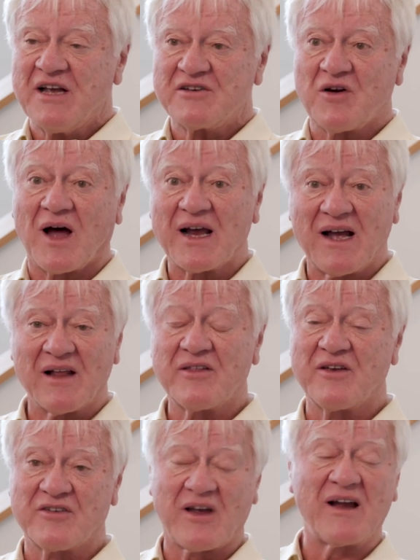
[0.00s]
So I
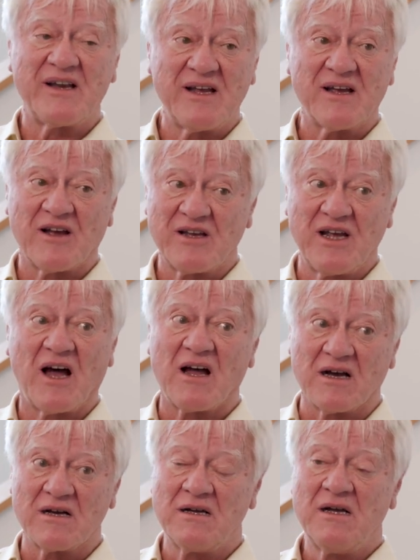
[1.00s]
got this idea
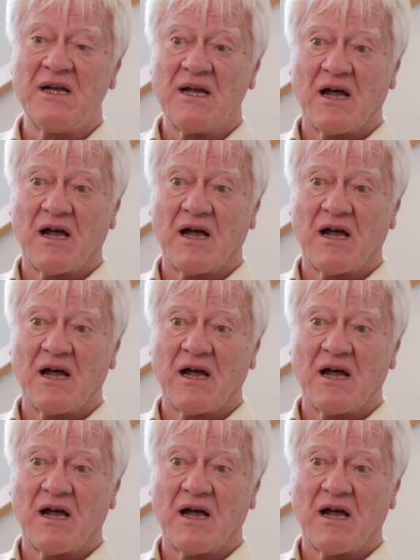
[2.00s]
young.